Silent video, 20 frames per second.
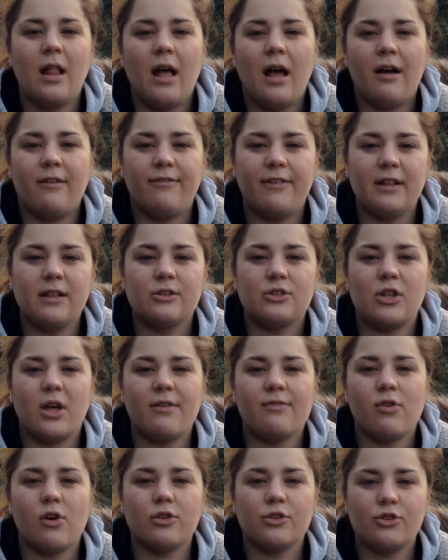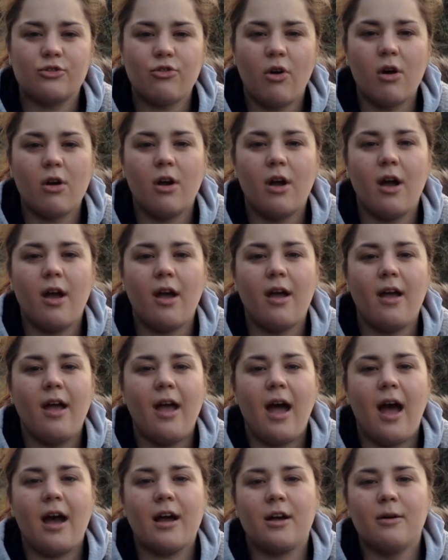I feel as though I've got stronger.
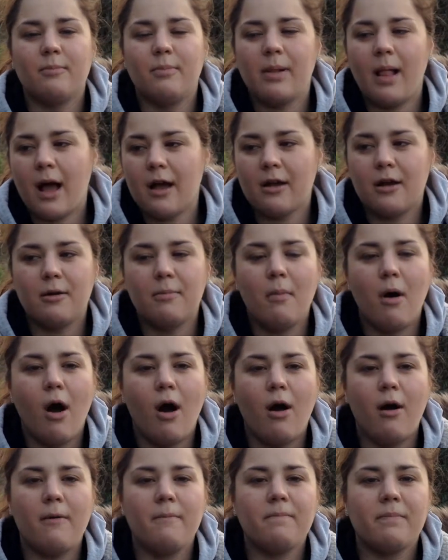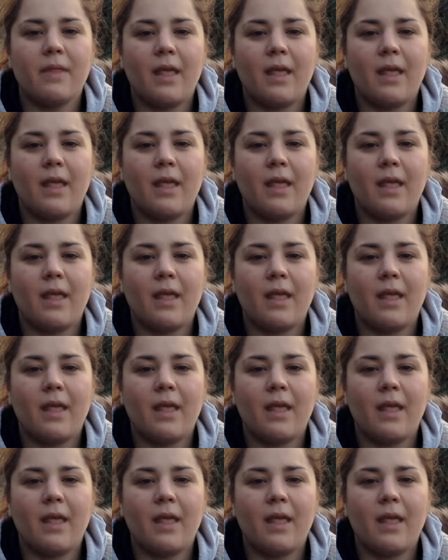I can plank more.